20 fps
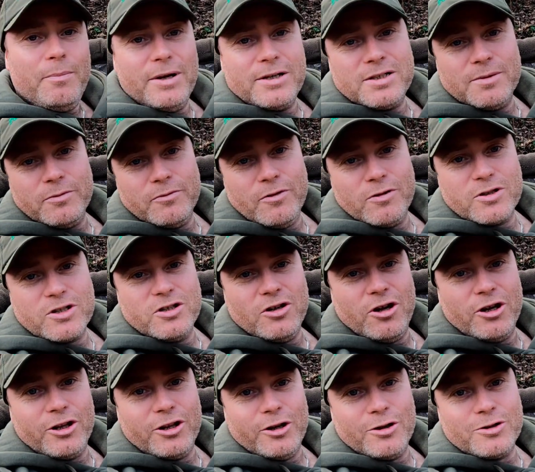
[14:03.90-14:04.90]
Picked up the wrong
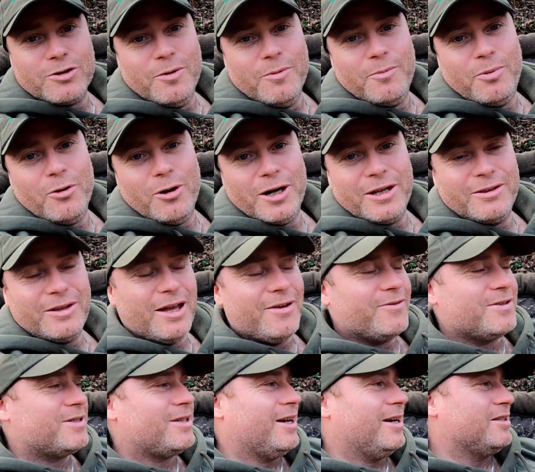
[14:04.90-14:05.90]
sign though, so I'm pretty
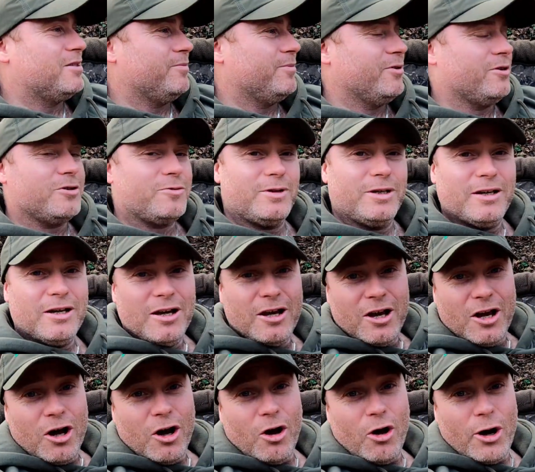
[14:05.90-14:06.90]
devastated, to be honest with
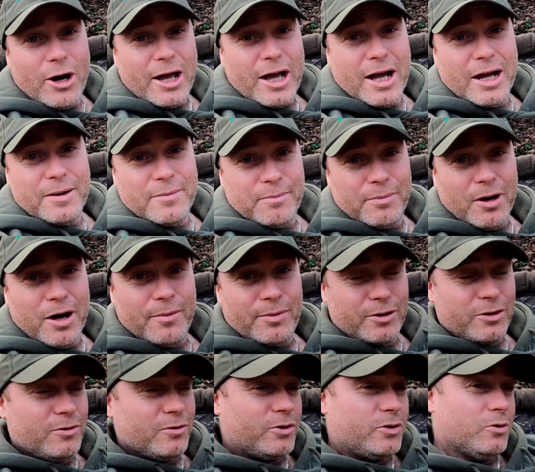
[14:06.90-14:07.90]
you. I hate
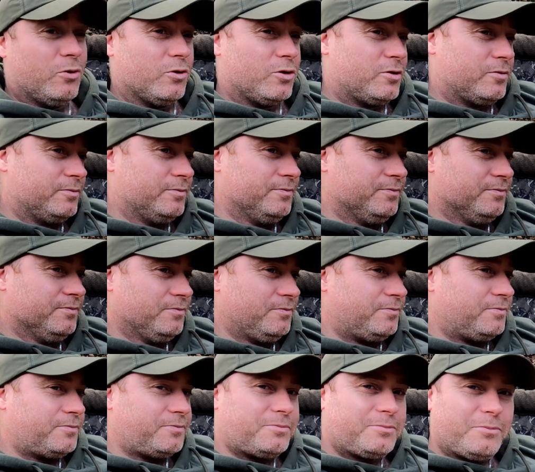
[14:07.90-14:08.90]
barbecue sauce.
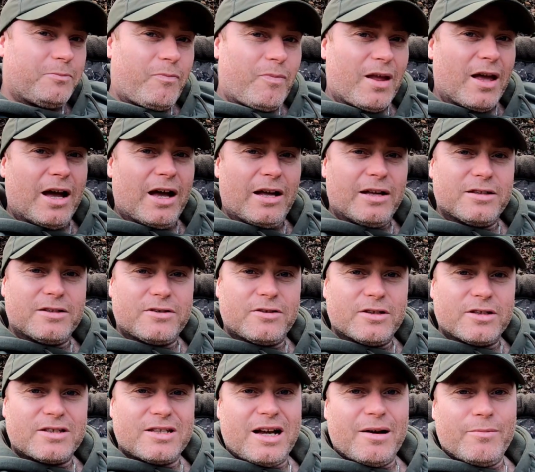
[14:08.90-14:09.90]
And
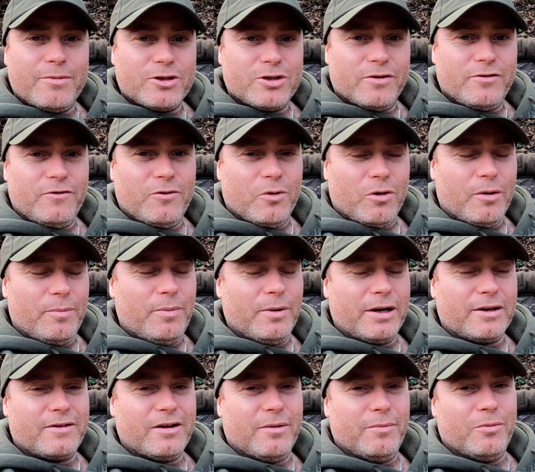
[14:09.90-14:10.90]
the sandwich I thought I
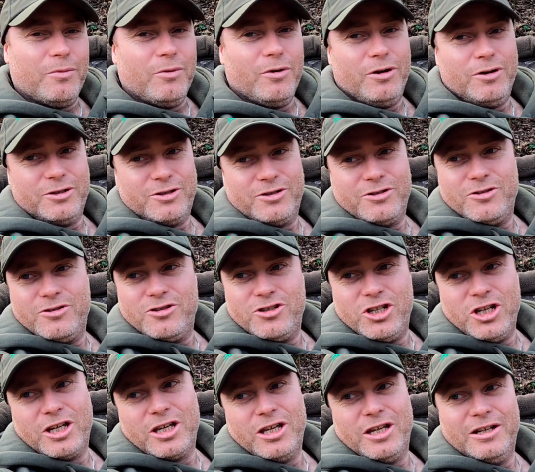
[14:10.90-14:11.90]
picked up was
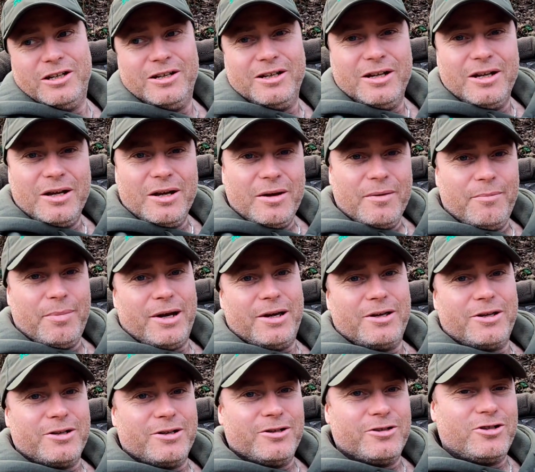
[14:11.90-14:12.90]
chicken,
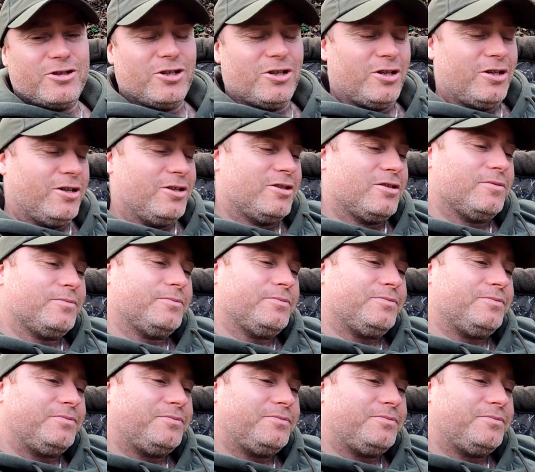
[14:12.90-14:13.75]
bacon and cheese.